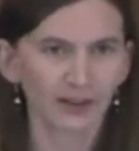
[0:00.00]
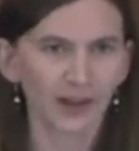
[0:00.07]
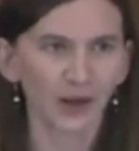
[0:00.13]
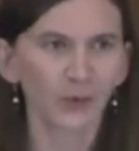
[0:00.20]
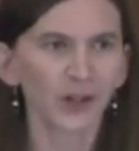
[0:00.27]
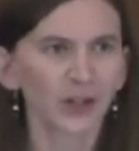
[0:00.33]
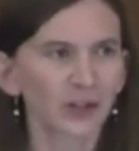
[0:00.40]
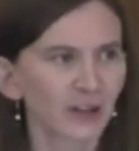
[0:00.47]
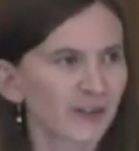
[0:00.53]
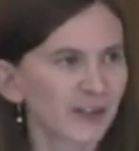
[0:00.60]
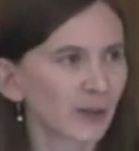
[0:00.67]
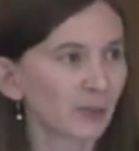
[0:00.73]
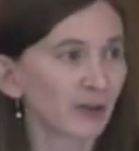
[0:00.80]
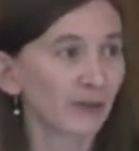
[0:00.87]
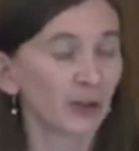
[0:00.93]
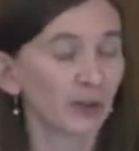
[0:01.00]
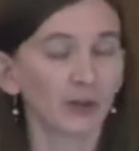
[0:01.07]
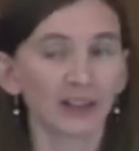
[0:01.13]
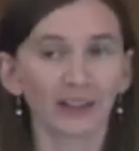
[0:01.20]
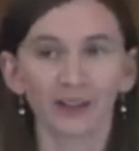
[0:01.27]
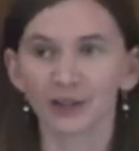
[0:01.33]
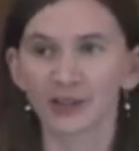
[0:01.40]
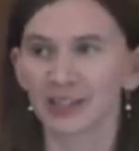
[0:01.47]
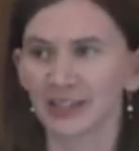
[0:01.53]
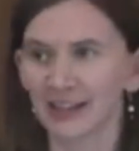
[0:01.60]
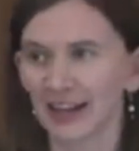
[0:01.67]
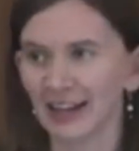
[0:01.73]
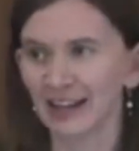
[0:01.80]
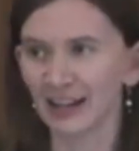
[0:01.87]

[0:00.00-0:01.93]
I wonder if some of you here today